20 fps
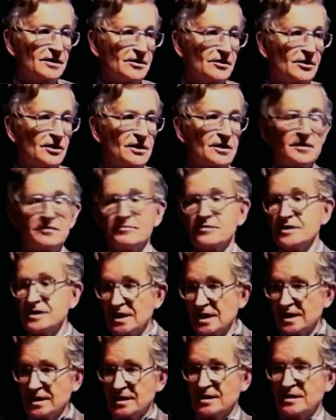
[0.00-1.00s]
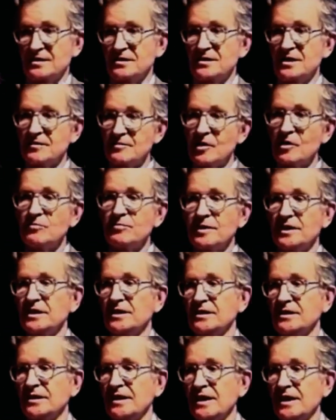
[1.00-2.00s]
all of them sitting on some
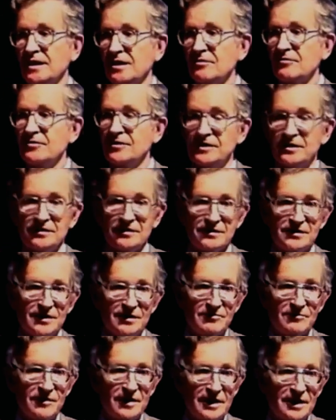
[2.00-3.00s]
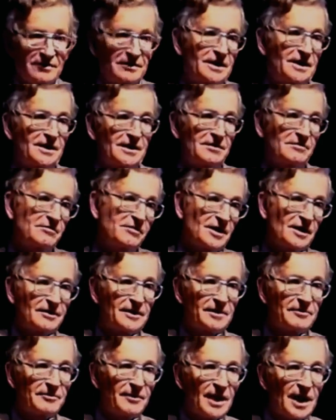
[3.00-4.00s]
open airfield somewhere where you could probably